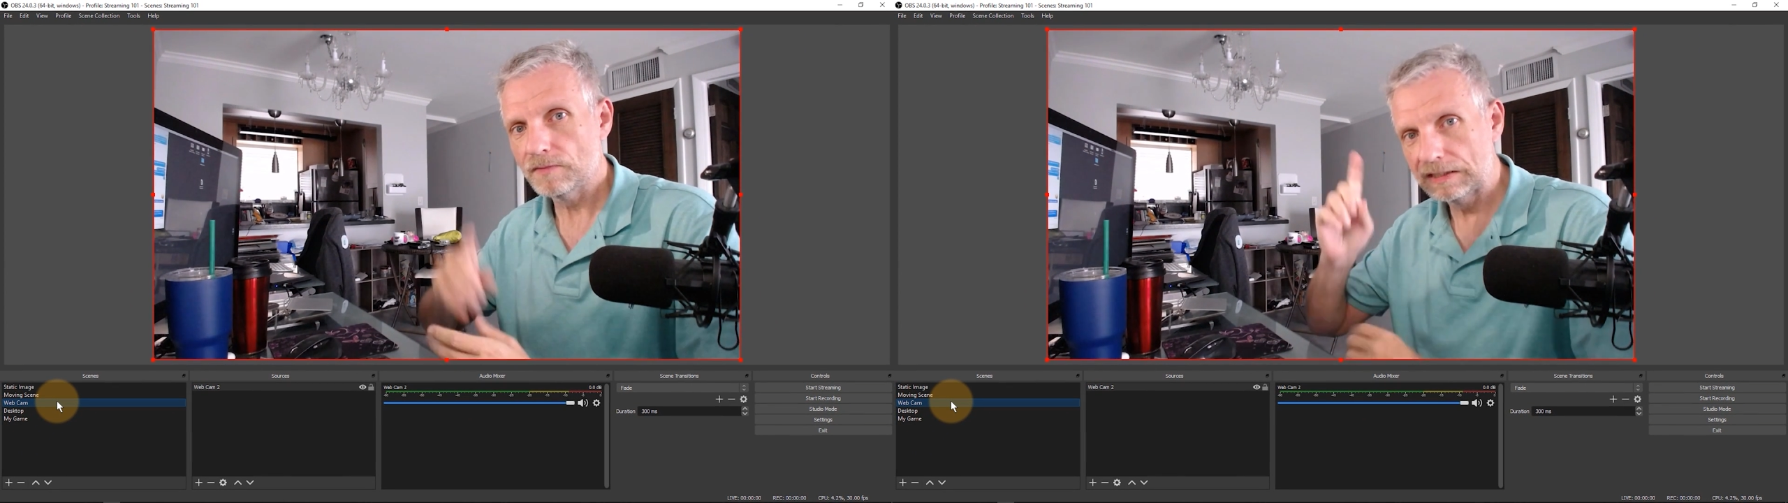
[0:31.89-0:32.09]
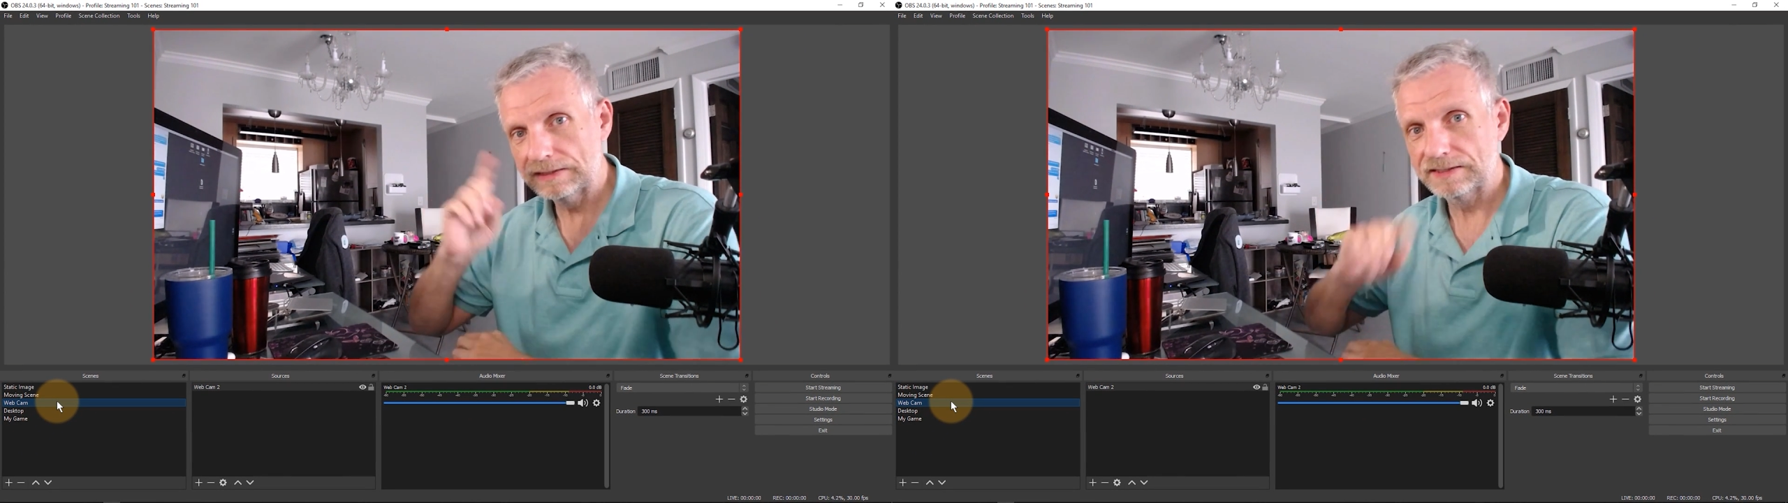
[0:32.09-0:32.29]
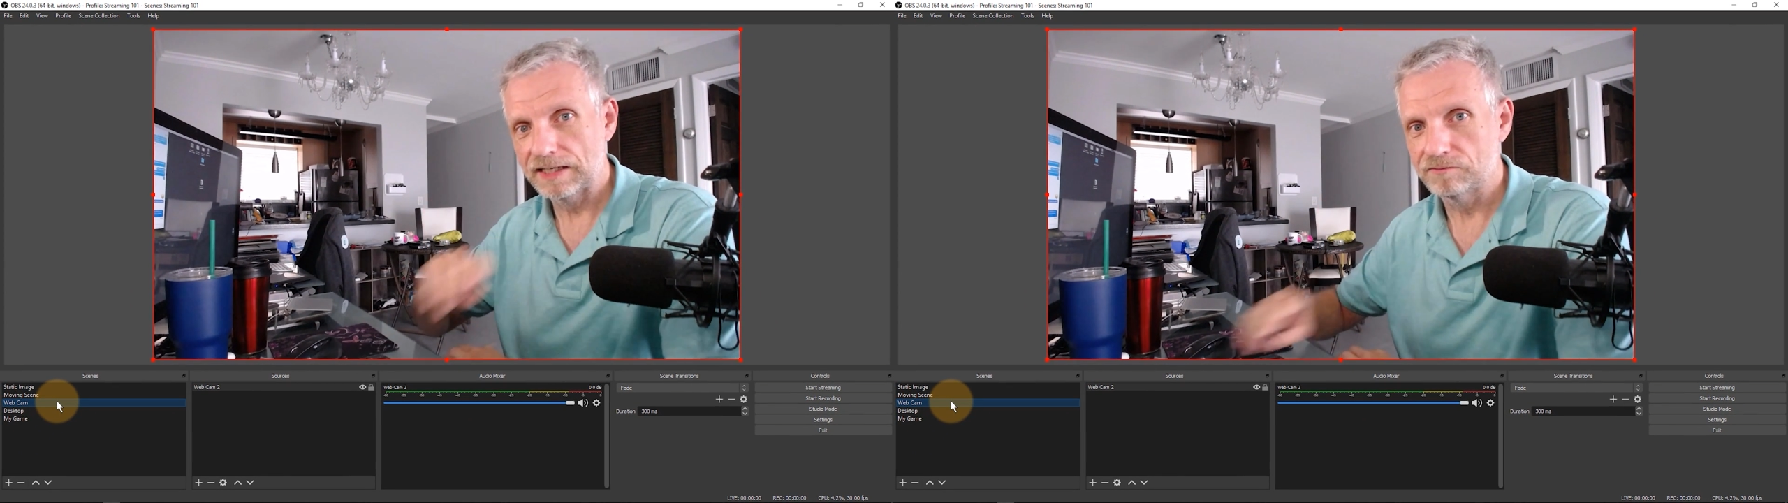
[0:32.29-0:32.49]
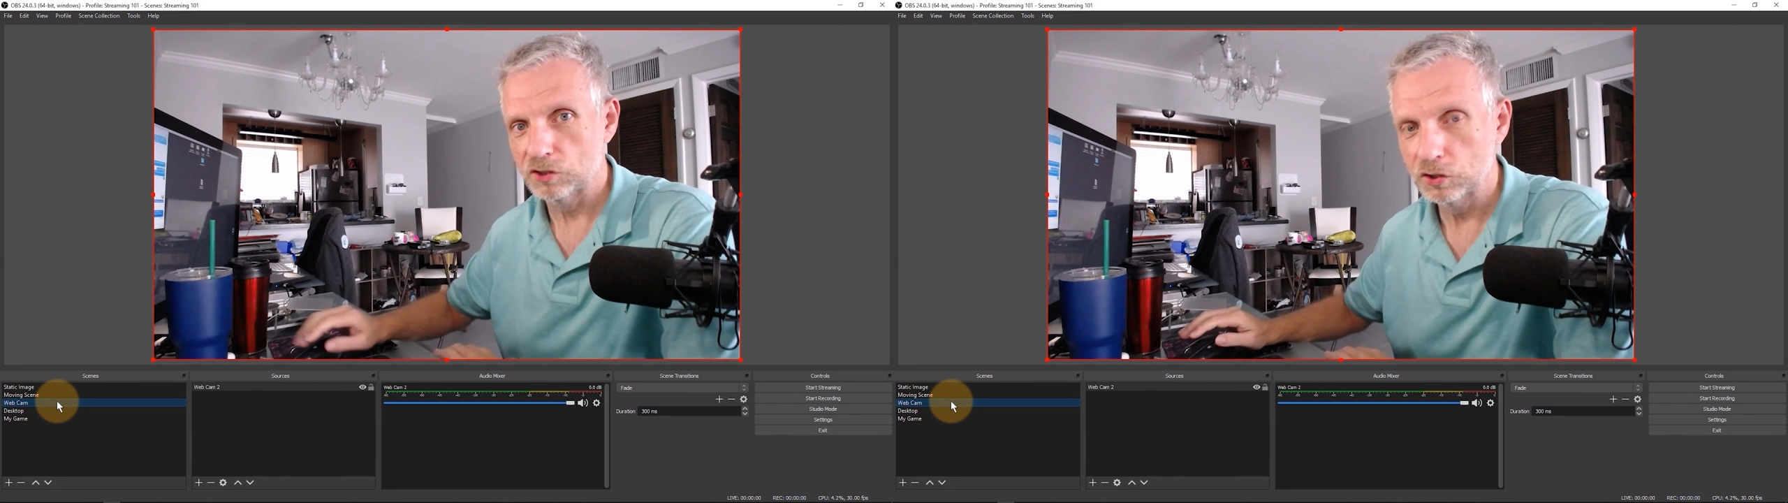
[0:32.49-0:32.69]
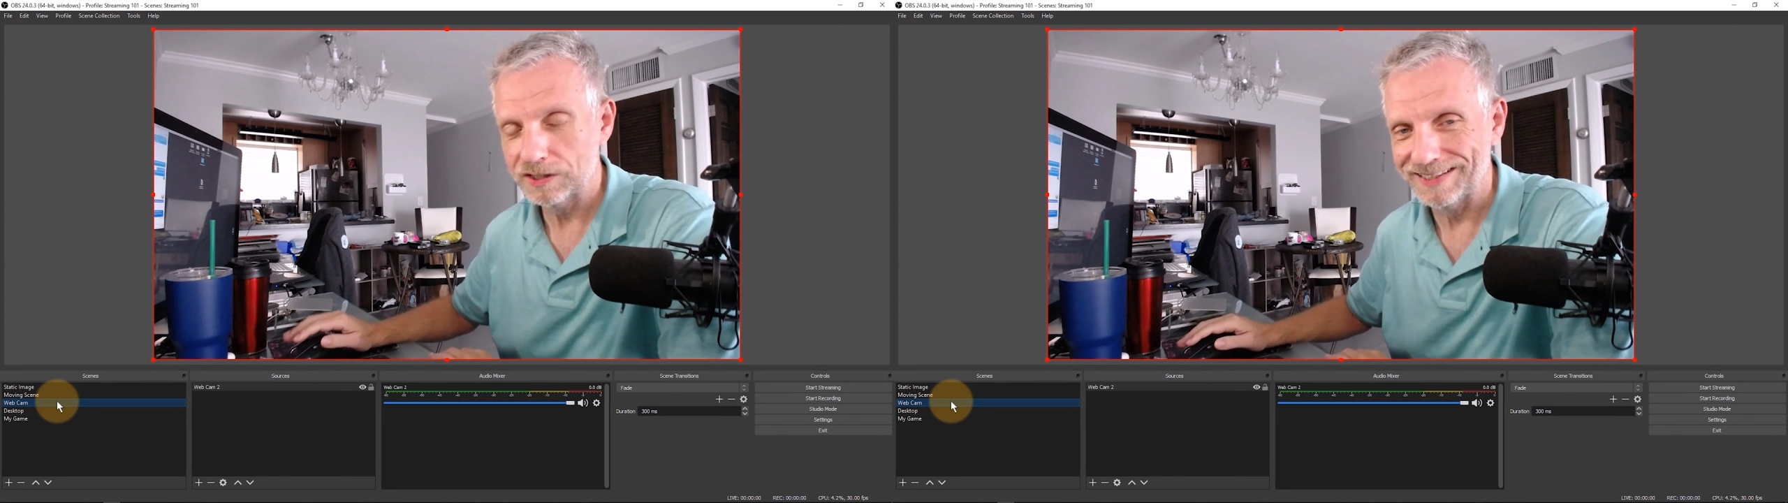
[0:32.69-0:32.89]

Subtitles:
Let's have a look at